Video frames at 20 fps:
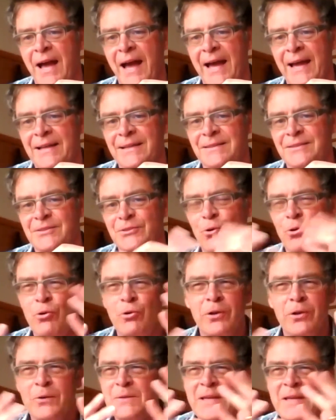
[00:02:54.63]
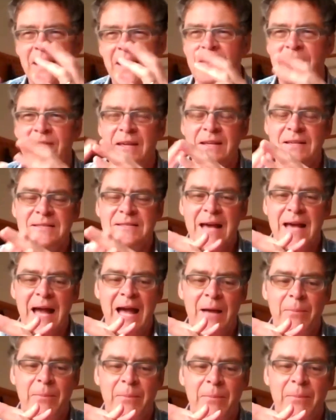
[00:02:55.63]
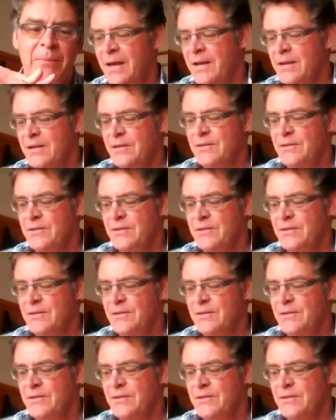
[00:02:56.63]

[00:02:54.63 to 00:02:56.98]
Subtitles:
and all those kind of things that happen.